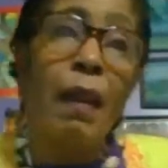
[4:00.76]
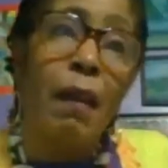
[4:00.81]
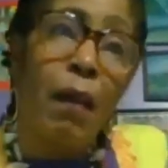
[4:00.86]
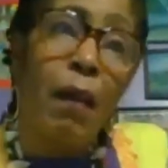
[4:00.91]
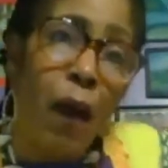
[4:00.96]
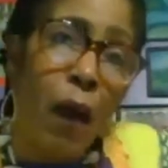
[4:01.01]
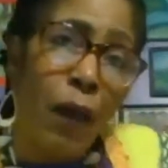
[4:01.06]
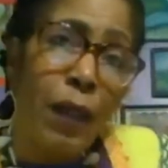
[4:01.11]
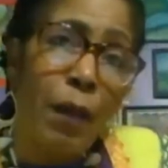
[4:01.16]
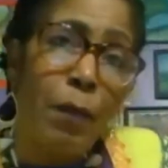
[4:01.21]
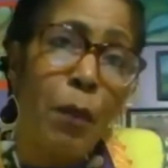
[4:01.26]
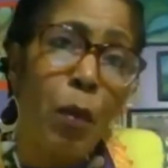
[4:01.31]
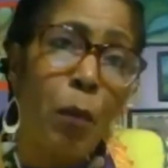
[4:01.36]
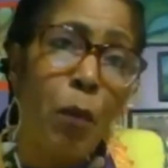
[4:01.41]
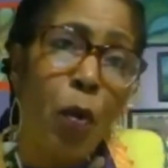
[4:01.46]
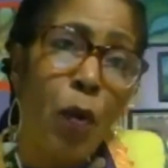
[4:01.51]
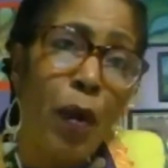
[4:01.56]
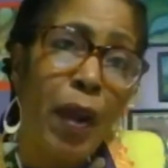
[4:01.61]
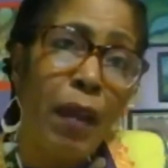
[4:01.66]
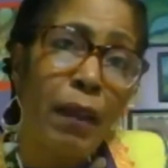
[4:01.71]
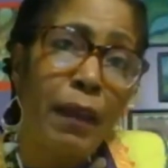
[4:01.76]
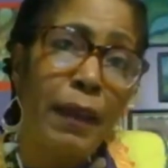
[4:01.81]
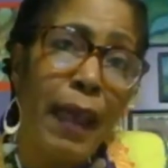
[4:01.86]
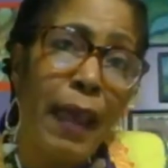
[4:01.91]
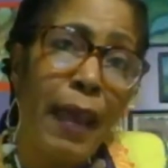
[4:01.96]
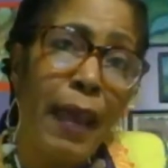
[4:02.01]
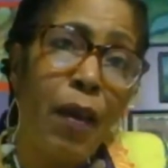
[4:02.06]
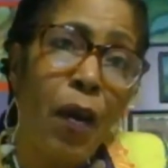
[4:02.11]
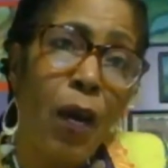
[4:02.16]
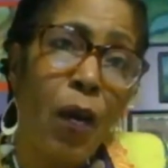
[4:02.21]
all the Memorial
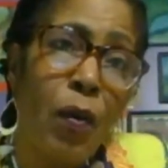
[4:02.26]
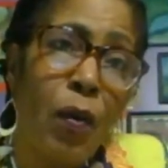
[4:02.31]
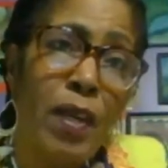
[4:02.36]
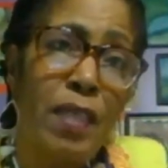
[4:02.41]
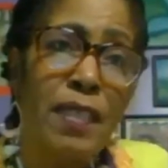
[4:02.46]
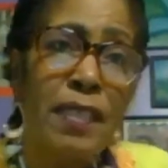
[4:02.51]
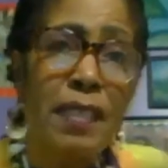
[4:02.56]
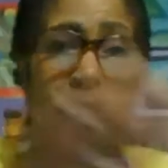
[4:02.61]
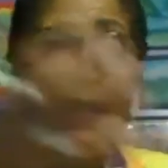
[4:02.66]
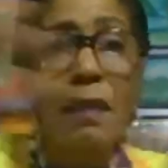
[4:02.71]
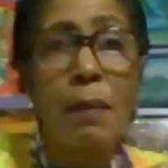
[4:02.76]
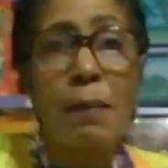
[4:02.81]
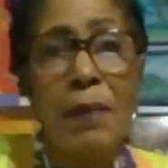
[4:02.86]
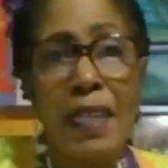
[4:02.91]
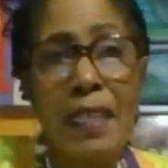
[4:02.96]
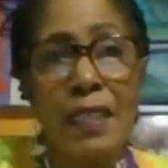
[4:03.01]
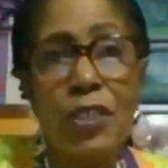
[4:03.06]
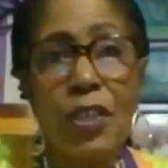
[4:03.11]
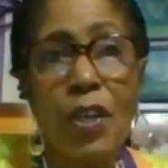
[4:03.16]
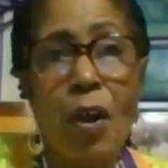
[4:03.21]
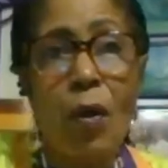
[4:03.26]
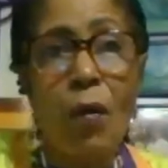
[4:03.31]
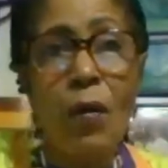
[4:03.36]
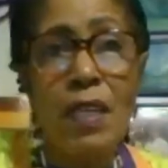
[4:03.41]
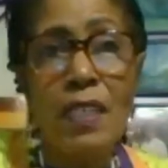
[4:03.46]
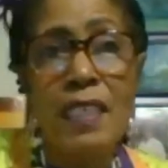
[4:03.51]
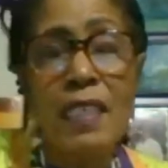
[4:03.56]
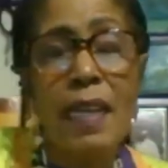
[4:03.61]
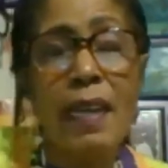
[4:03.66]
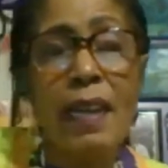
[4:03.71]
Day goers and the beach
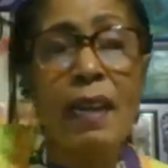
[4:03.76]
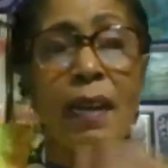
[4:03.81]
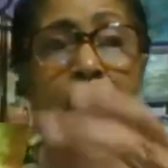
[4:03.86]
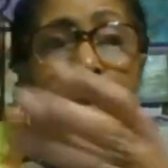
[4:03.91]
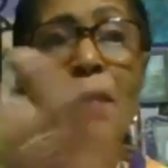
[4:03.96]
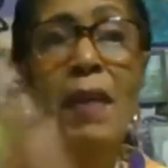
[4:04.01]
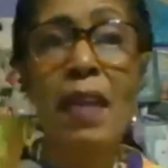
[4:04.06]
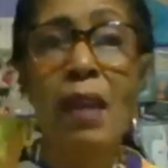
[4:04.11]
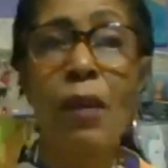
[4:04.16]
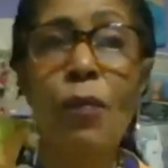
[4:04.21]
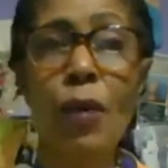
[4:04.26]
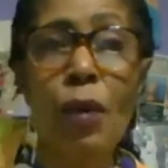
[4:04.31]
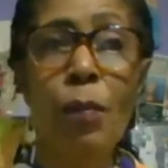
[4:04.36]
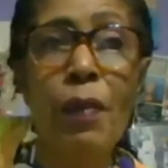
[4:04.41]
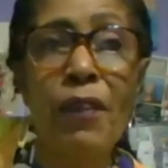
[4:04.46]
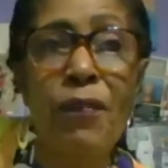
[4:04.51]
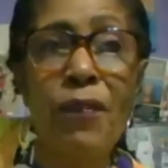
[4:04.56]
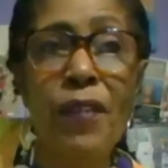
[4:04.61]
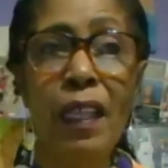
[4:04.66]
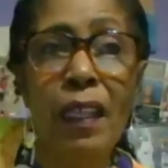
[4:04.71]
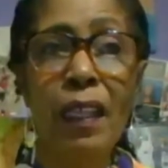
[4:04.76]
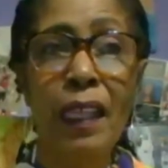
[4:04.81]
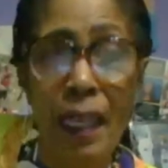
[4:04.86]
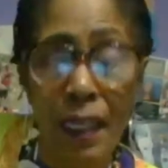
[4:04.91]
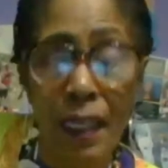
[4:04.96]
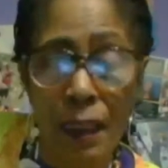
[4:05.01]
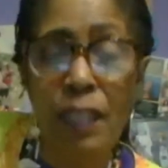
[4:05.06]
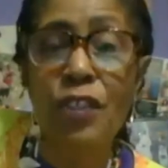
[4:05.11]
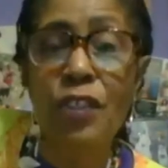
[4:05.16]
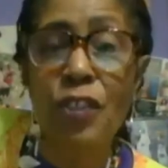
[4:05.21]
goers, and in a minute we'll be
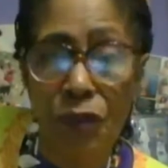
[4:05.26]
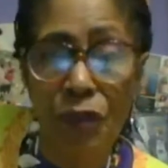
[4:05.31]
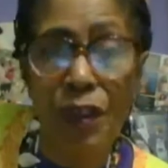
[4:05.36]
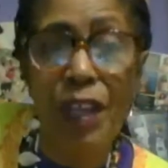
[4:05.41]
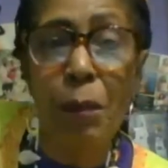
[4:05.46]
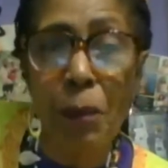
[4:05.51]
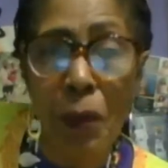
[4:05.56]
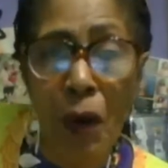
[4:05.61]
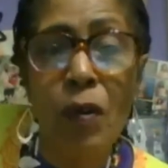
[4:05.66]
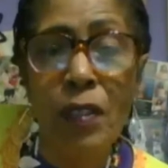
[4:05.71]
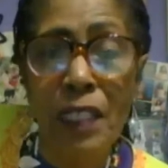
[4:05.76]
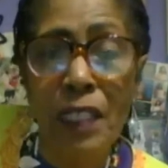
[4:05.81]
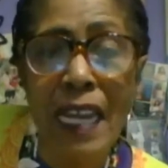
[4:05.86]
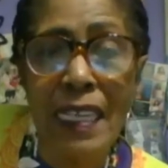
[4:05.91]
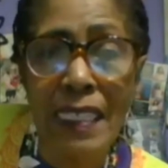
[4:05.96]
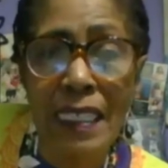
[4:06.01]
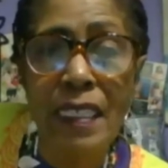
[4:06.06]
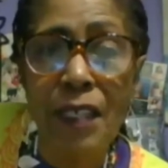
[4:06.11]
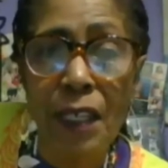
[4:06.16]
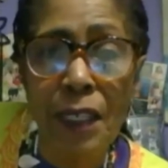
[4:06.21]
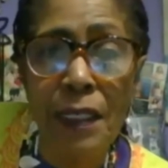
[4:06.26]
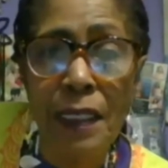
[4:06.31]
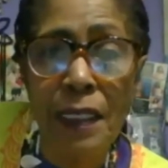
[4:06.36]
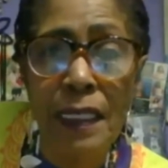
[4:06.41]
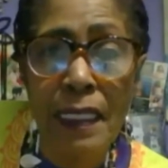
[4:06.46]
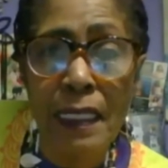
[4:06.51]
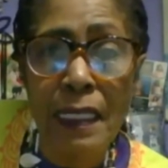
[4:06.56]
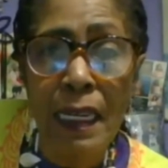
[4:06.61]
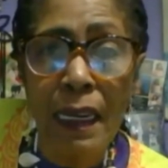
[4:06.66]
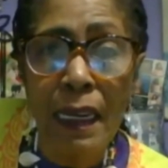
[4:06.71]
feeling the street
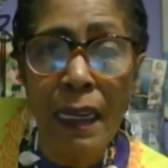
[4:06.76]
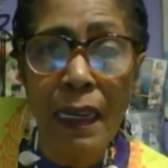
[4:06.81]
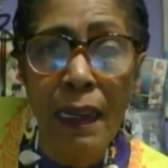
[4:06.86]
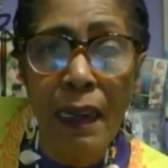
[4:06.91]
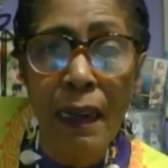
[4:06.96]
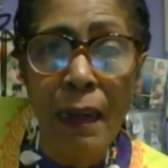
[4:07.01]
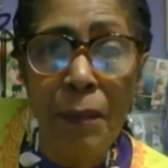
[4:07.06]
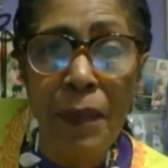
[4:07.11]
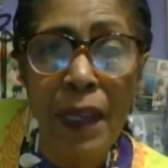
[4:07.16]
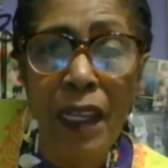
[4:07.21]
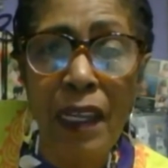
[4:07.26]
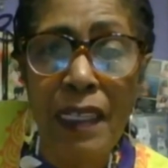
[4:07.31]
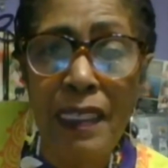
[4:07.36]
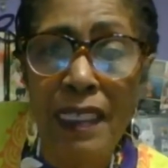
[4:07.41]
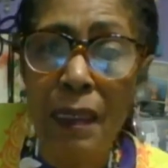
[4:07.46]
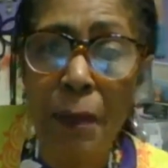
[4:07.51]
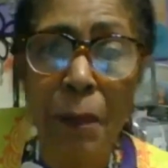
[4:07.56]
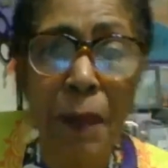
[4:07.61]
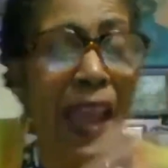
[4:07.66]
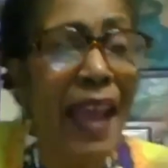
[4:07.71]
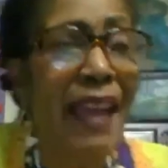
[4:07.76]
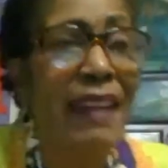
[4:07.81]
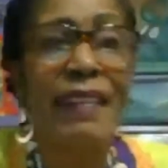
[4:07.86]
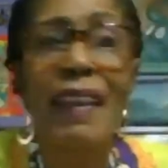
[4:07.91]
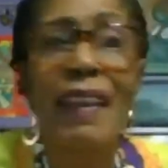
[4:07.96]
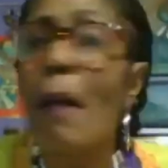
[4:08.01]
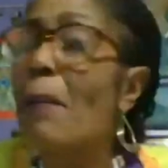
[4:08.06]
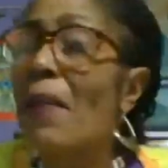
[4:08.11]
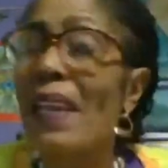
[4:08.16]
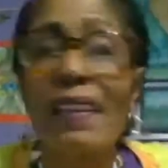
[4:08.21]
protesters, because the
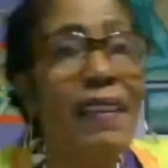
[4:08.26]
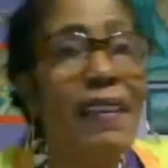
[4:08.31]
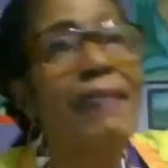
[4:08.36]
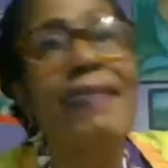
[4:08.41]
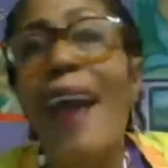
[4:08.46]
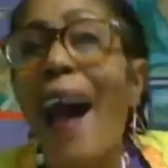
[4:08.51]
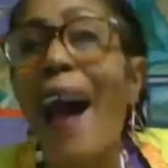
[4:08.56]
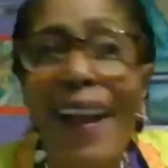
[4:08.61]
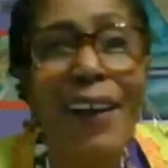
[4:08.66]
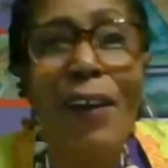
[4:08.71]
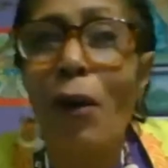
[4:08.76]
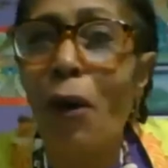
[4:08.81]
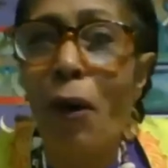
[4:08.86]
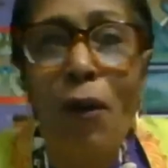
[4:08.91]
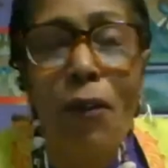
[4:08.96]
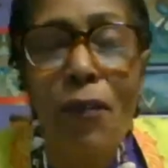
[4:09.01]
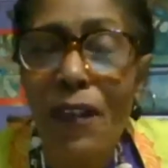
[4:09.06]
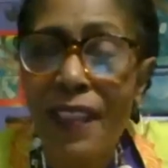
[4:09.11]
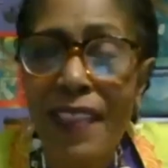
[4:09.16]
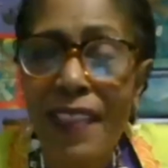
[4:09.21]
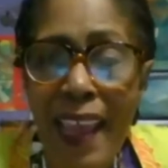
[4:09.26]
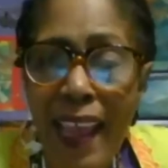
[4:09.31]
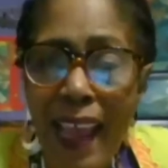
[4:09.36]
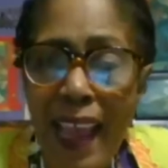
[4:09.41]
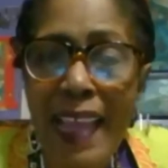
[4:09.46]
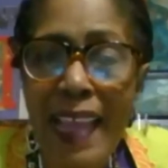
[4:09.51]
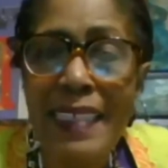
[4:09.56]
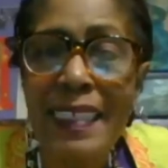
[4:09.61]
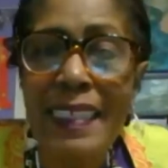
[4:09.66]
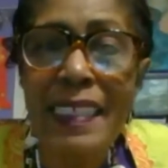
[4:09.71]
pandemic did not go over there
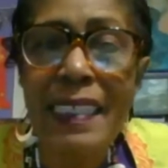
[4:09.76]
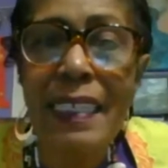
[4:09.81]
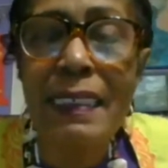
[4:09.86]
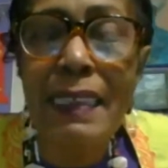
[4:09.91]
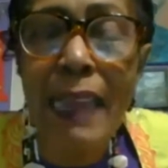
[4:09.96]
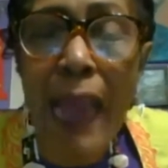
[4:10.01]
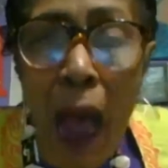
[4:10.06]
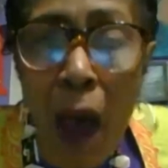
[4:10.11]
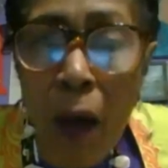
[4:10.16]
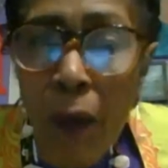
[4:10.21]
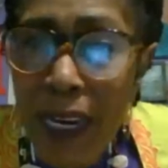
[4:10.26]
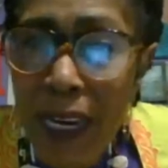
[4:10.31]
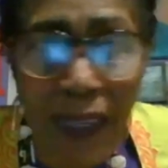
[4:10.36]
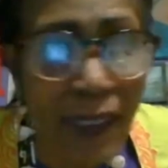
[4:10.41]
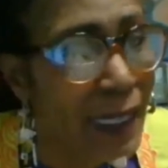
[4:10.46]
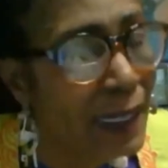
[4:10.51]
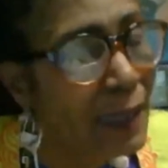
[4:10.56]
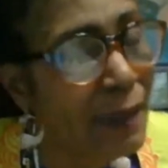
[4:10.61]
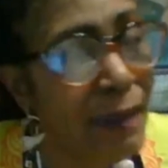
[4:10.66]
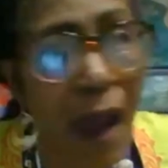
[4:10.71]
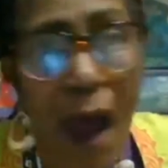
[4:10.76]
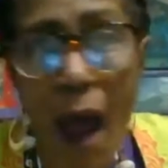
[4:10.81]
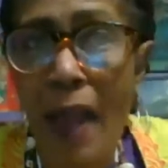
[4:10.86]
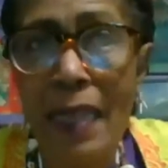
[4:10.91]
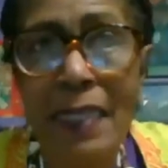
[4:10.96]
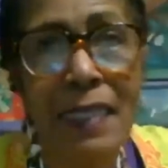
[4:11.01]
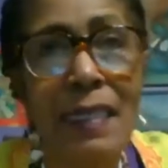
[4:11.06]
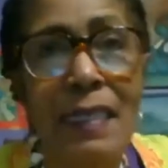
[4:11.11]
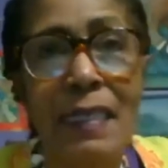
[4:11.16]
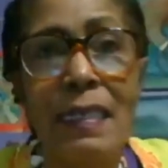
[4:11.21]
and sit down. It did not.